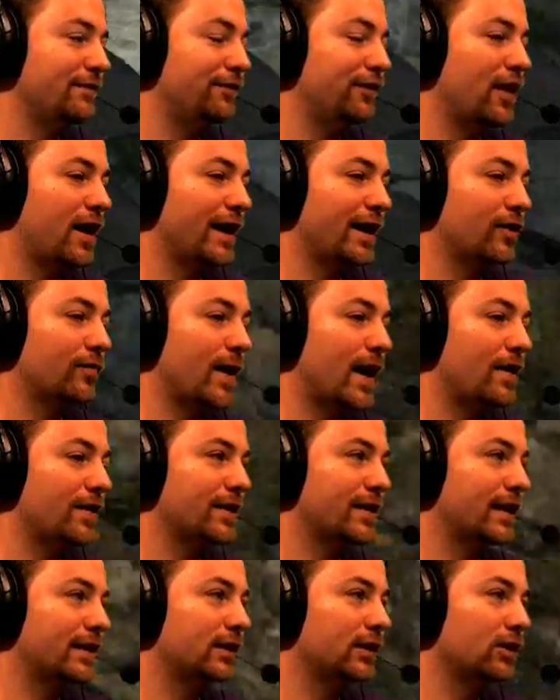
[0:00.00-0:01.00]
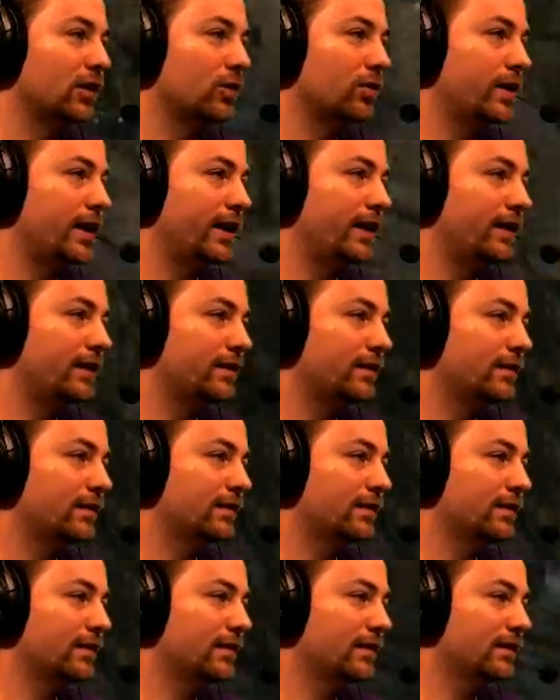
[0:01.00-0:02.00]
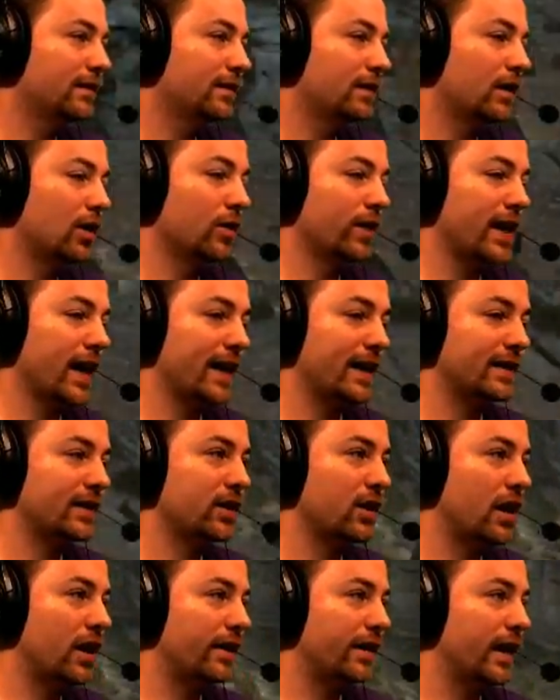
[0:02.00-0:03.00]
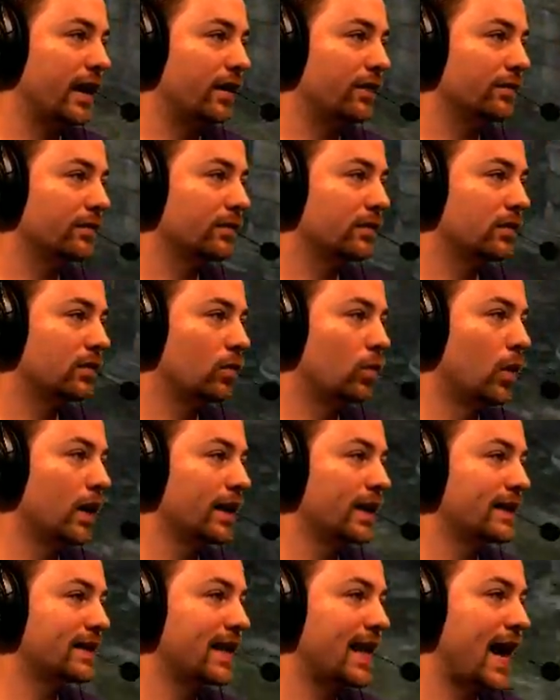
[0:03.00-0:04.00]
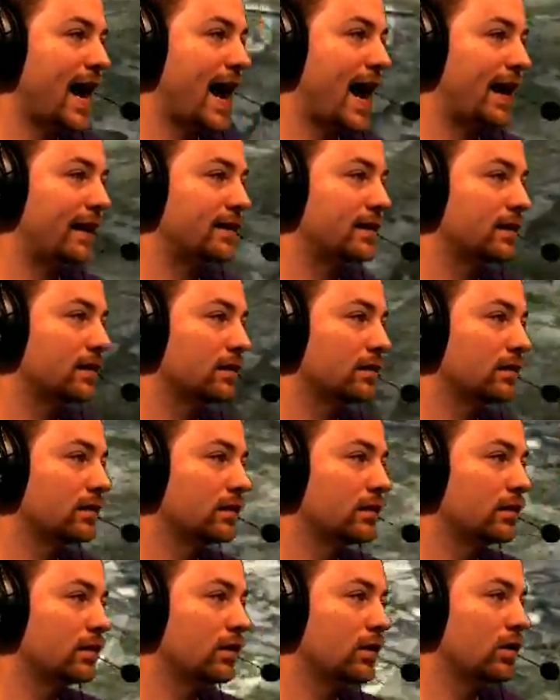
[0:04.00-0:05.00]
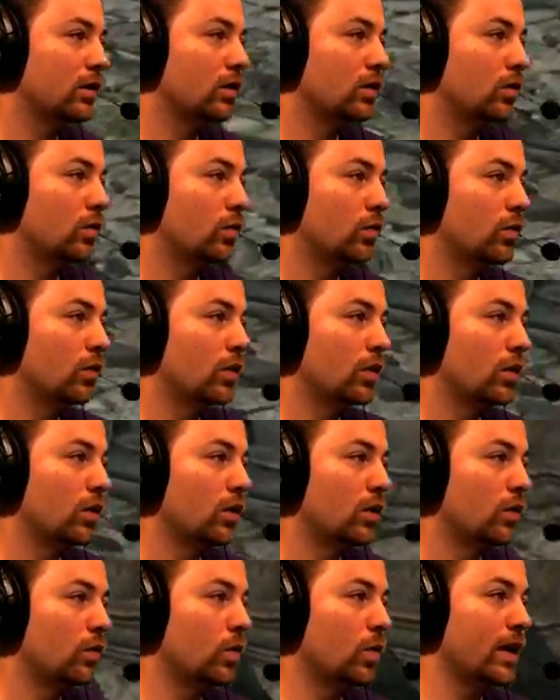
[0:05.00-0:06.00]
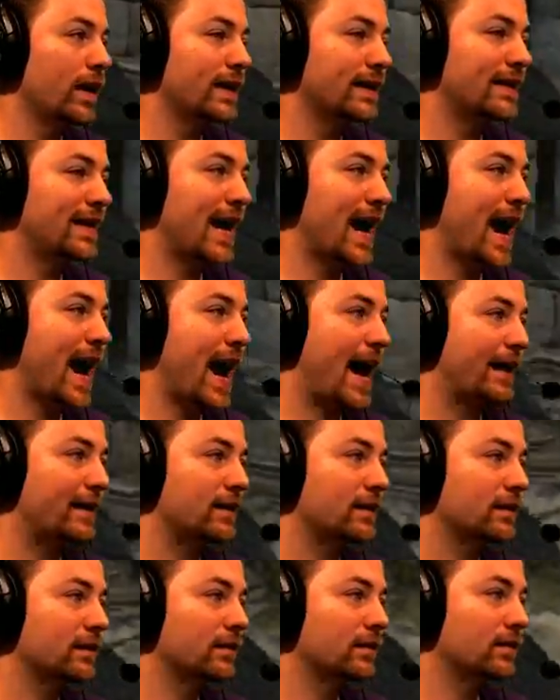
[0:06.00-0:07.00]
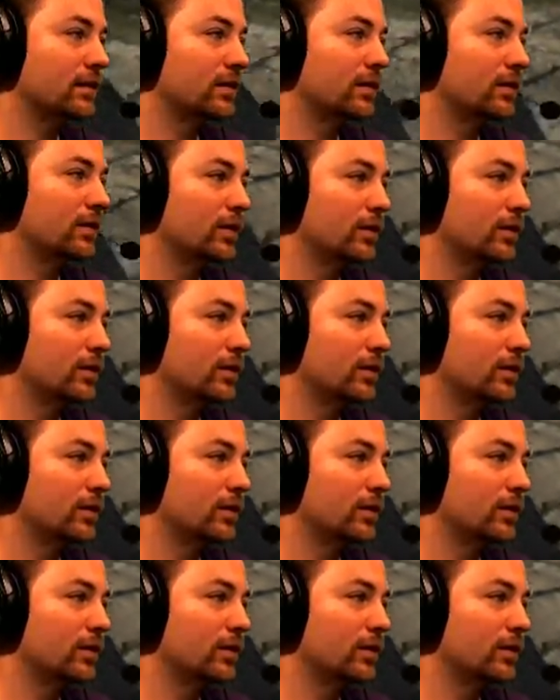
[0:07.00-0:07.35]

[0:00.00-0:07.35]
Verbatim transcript: flying around? Is that the Loki? Okay, it's gone now. What is that? I'm not looking up. Oh god! What is that? that that's a